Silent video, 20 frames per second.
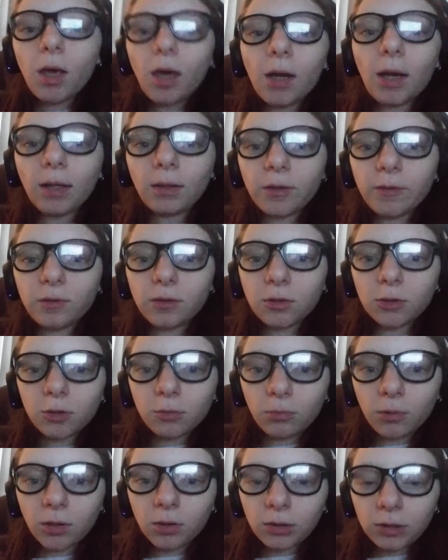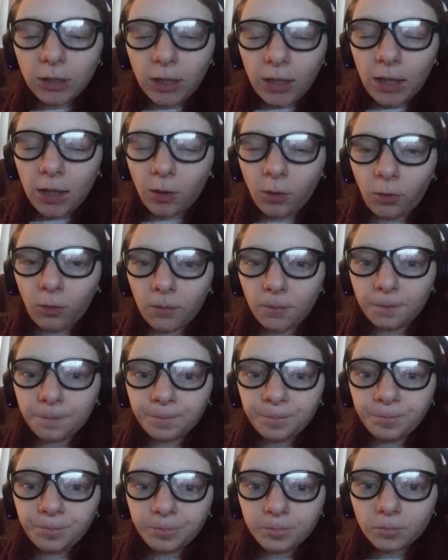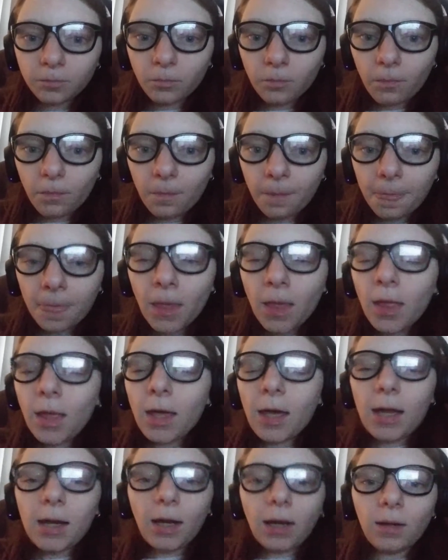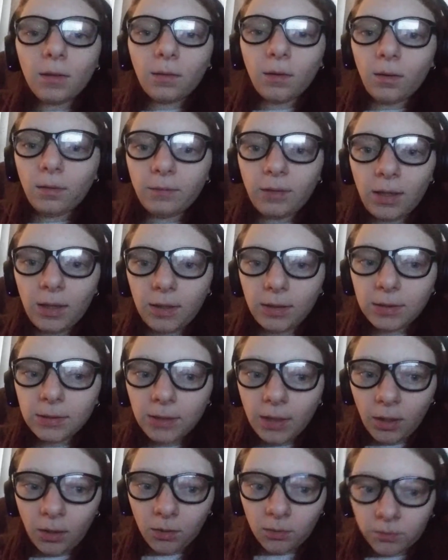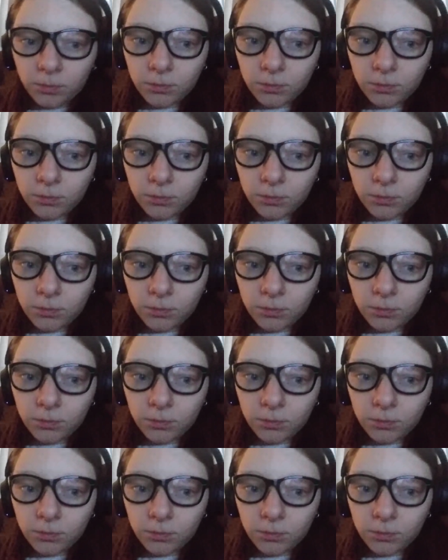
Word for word: and I live in a small town, and I love ASL.